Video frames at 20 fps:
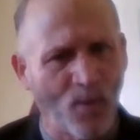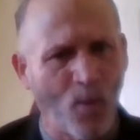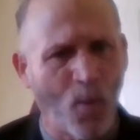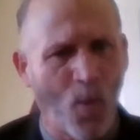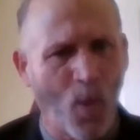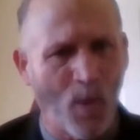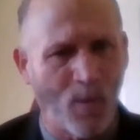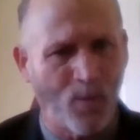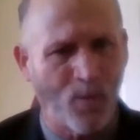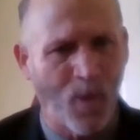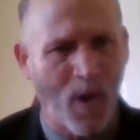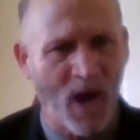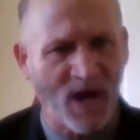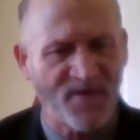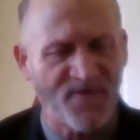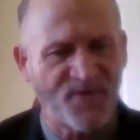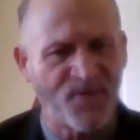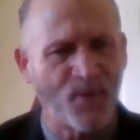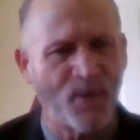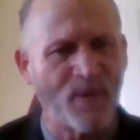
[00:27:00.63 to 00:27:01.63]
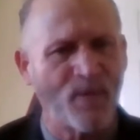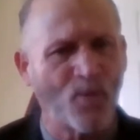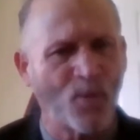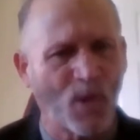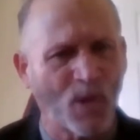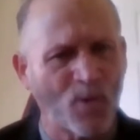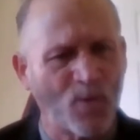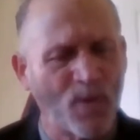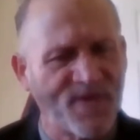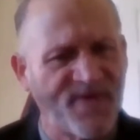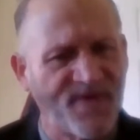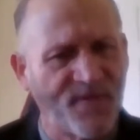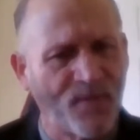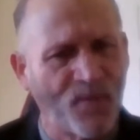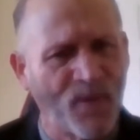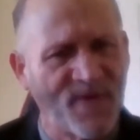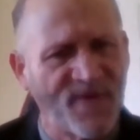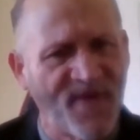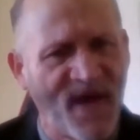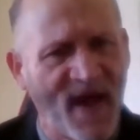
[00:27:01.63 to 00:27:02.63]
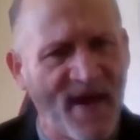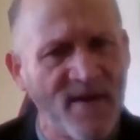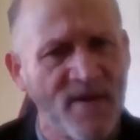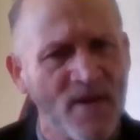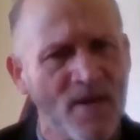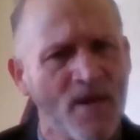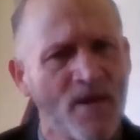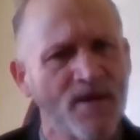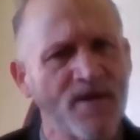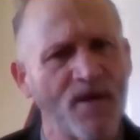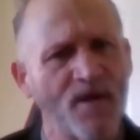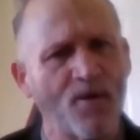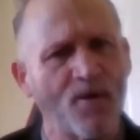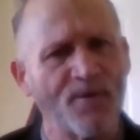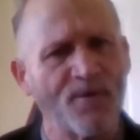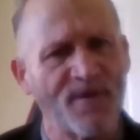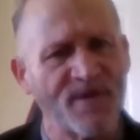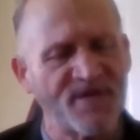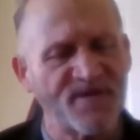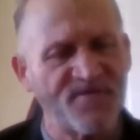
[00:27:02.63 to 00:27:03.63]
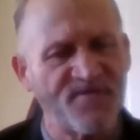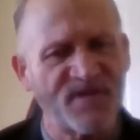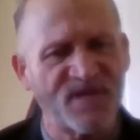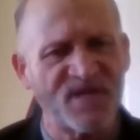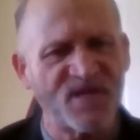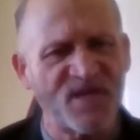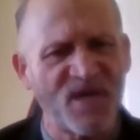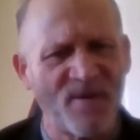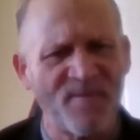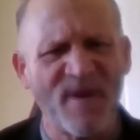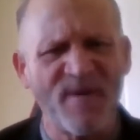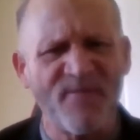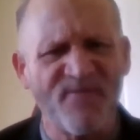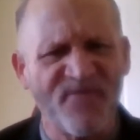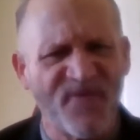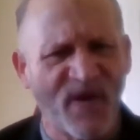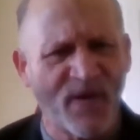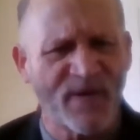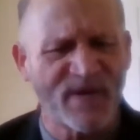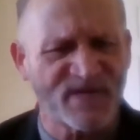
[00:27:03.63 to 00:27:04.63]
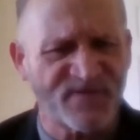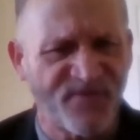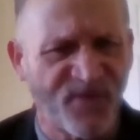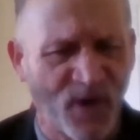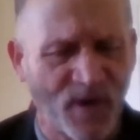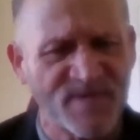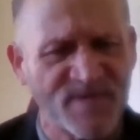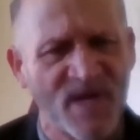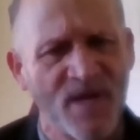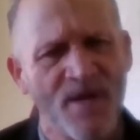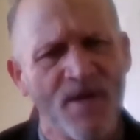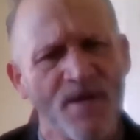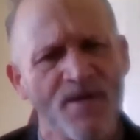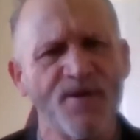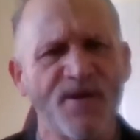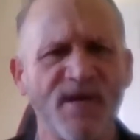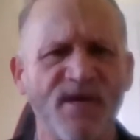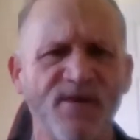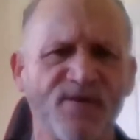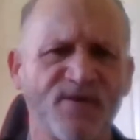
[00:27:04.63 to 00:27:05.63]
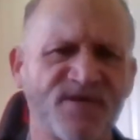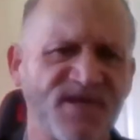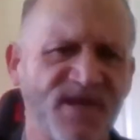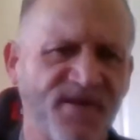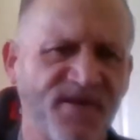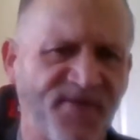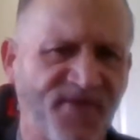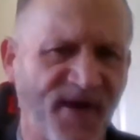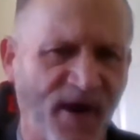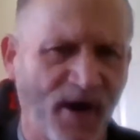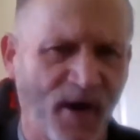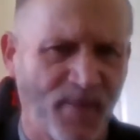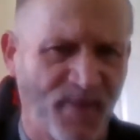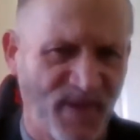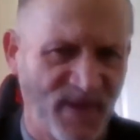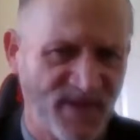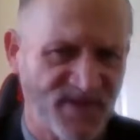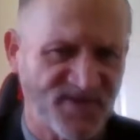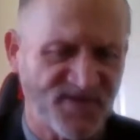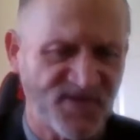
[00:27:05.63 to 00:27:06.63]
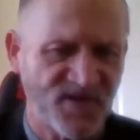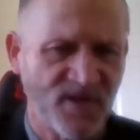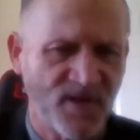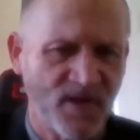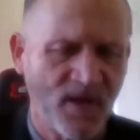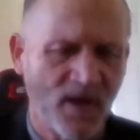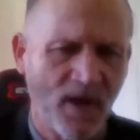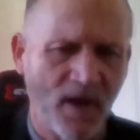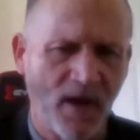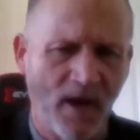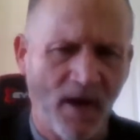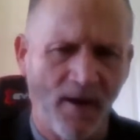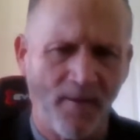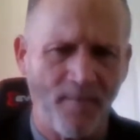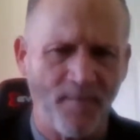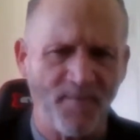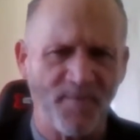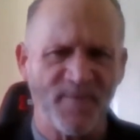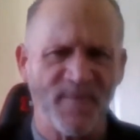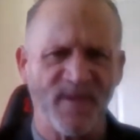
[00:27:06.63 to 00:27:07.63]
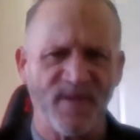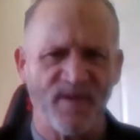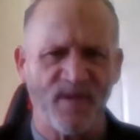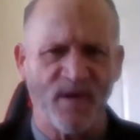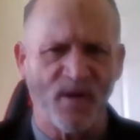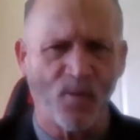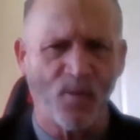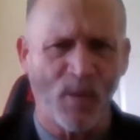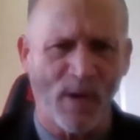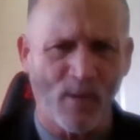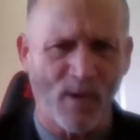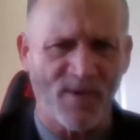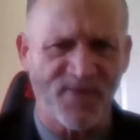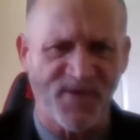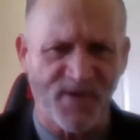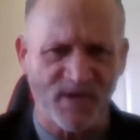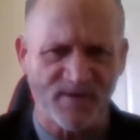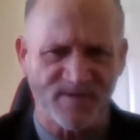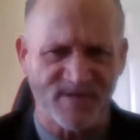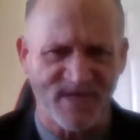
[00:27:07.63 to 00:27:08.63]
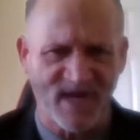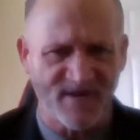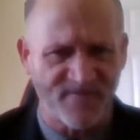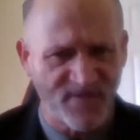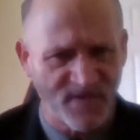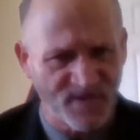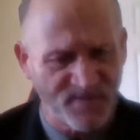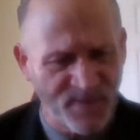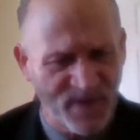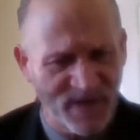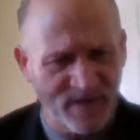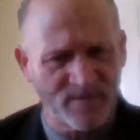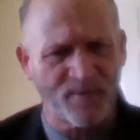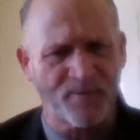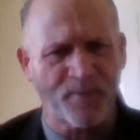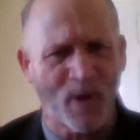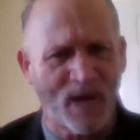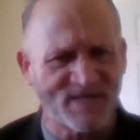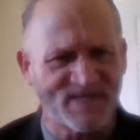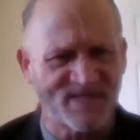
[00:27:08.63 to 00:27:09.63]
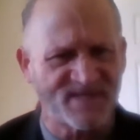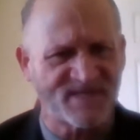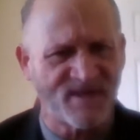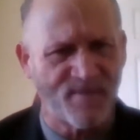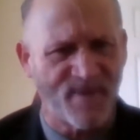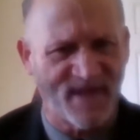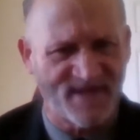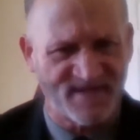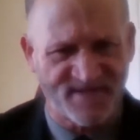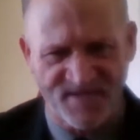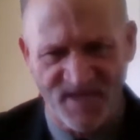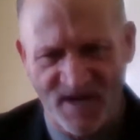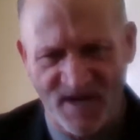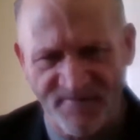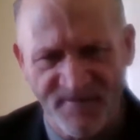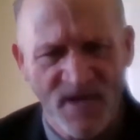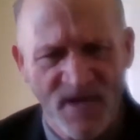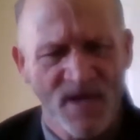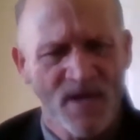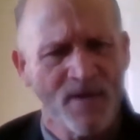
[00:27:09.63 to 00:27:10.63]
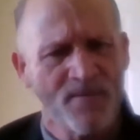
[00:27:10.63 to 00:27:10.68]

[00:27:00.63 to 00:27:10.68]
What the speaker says: how to walk through it and work with that. They come in various forms. You could either see a therapist, one-on-one therapist life, and be able to process some of that stuff.